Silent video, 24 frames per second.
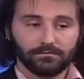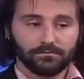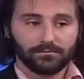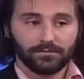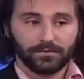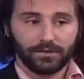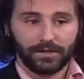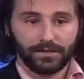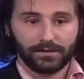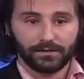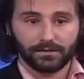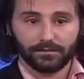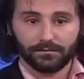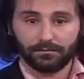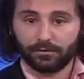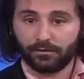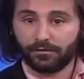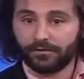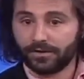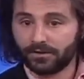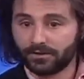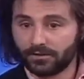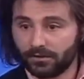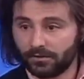he's a
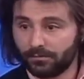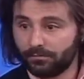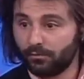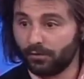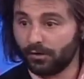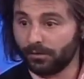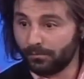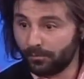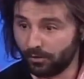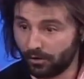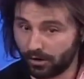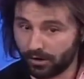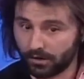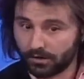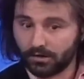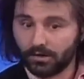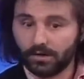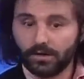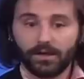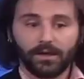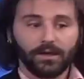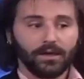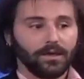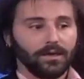professor at Point Park,
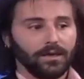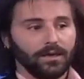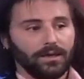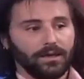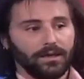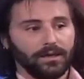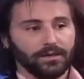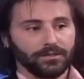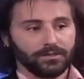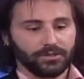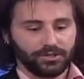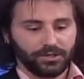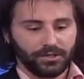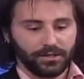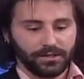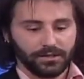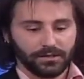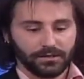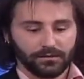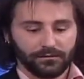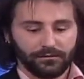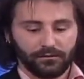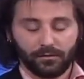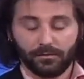and she
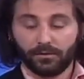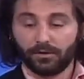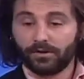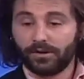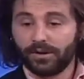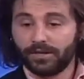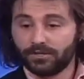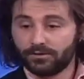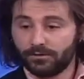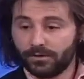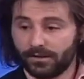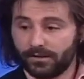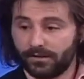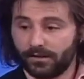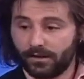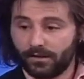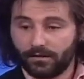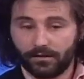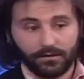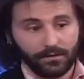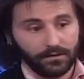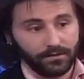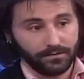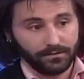is a former graduate
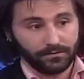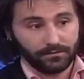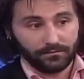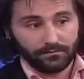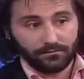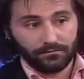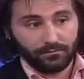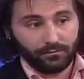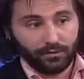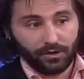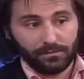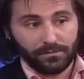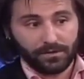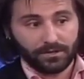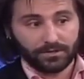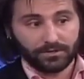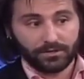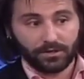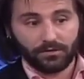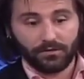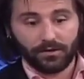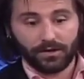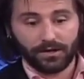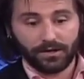there, and they're pretty much
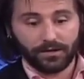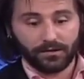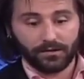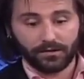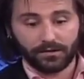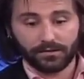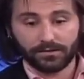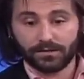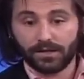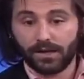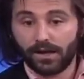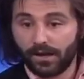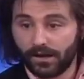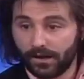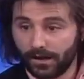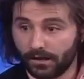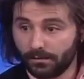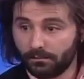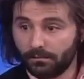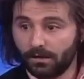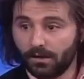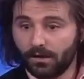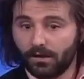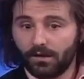donating their
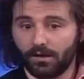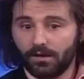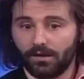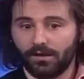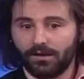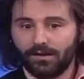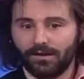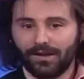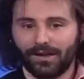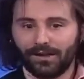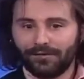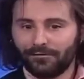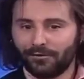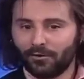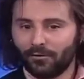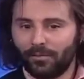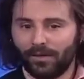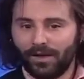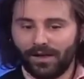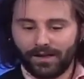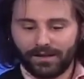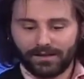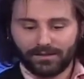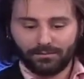time. I feel
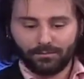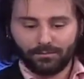bad. He's